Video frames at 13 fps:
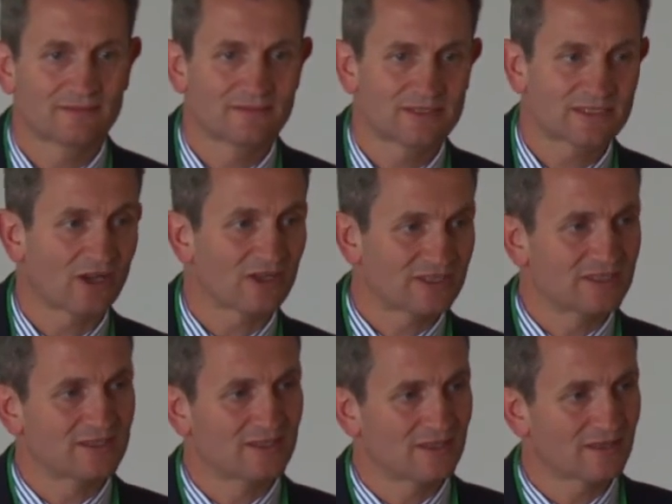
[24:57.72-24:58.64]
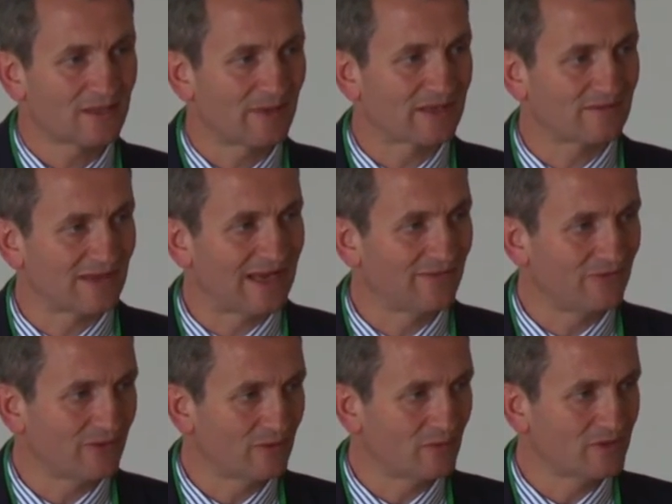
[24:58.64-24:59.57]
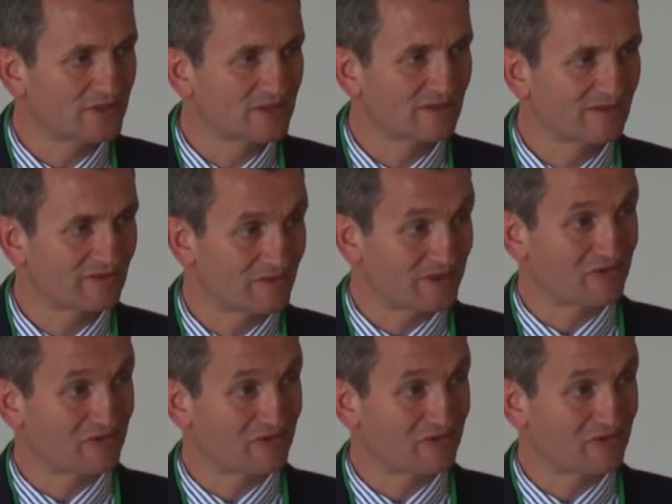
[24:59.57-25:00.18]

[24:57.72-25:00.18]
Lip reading: started to come out of landfill was from